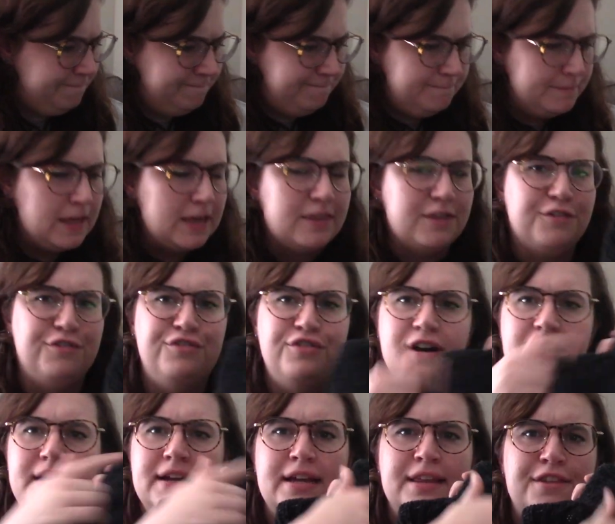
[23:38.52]
like the
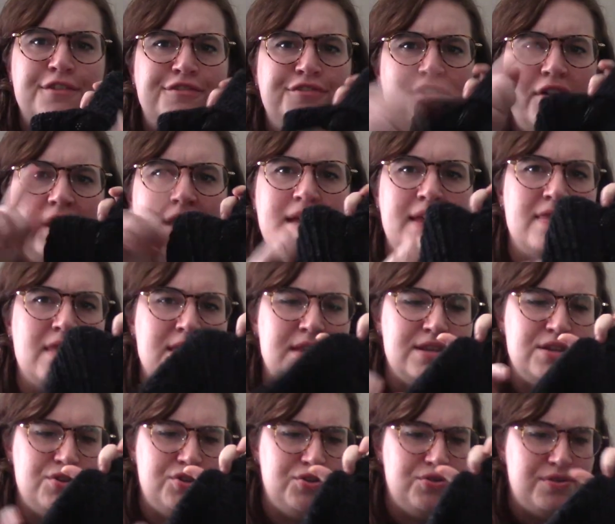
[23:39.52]
front, and
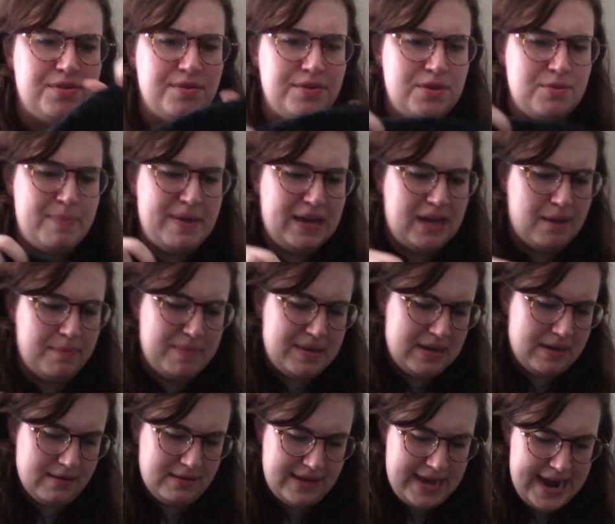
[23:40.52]
then you do you pick up
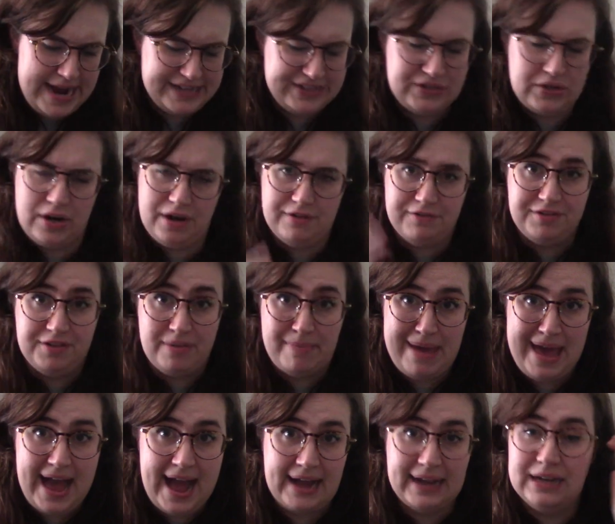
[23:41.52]
and cast on for the
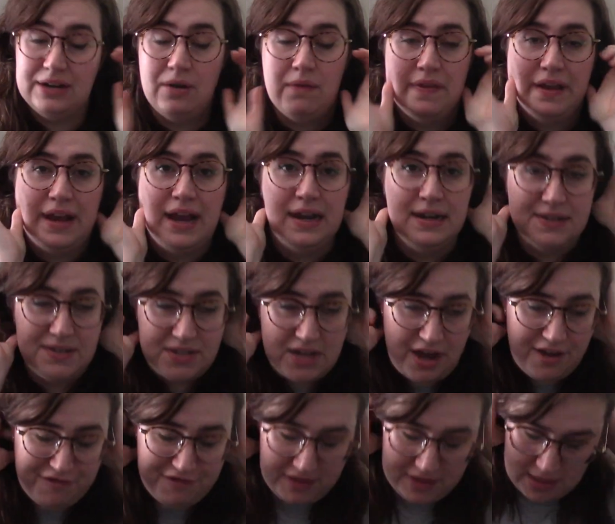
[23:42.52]
back and all that kind of
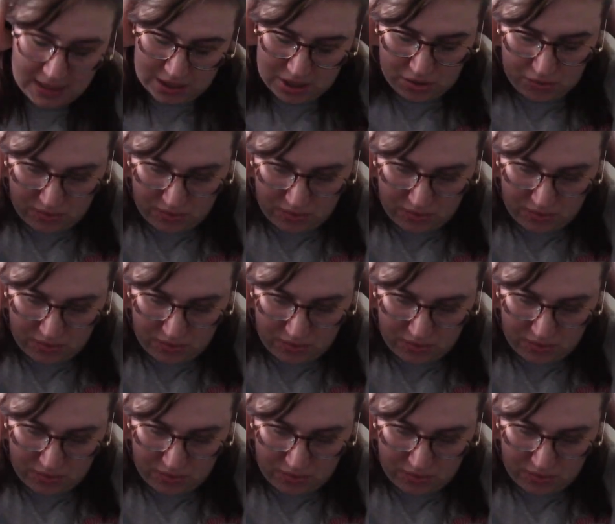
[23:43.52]
stuff, and then you